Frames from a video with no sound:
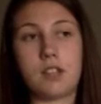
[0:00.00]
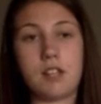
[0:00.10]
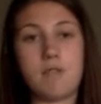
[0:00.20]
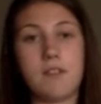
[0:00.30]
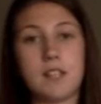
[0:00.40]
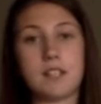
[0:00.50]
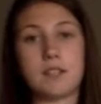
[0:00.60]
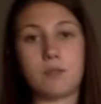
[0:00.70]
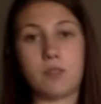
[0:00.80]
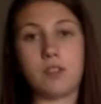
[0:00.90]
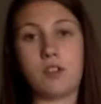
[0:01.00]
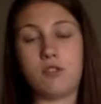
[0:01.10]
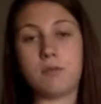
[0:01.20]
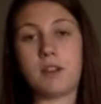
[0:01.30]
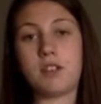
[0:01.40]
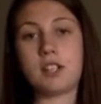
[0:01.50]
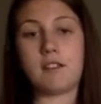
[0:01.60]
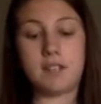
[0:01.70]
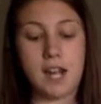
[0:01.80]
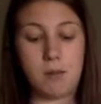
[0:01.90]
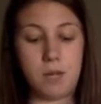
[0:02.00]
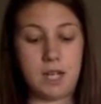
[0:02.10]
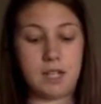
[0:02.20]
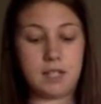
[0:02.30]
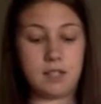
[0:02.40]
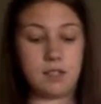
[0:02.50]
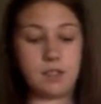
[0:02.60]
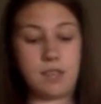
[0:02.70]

infants whose mothers have diabetes,